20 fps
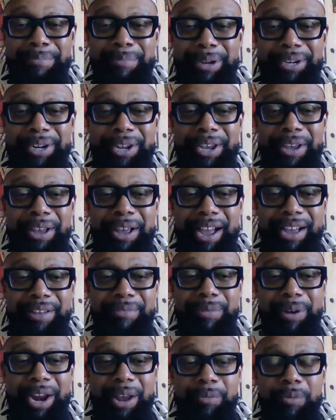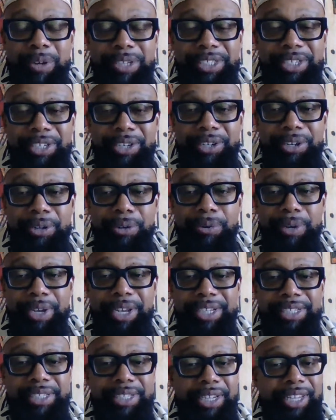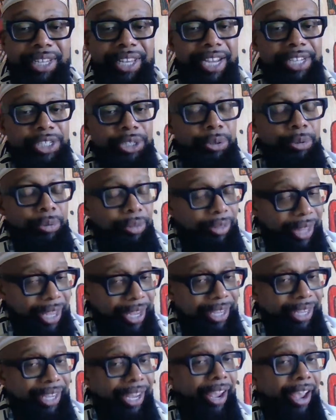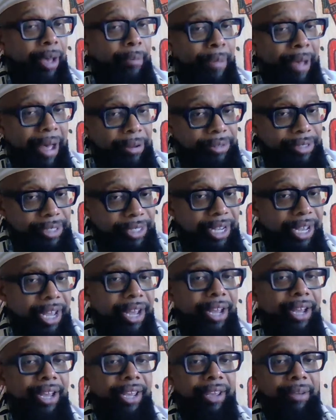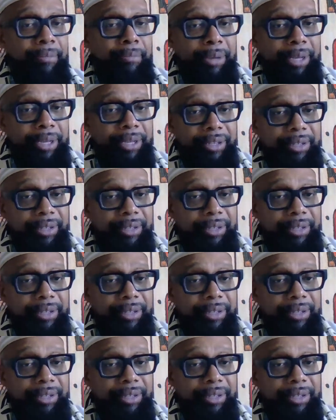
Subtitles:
But what I wanted to do is to get you thinking about time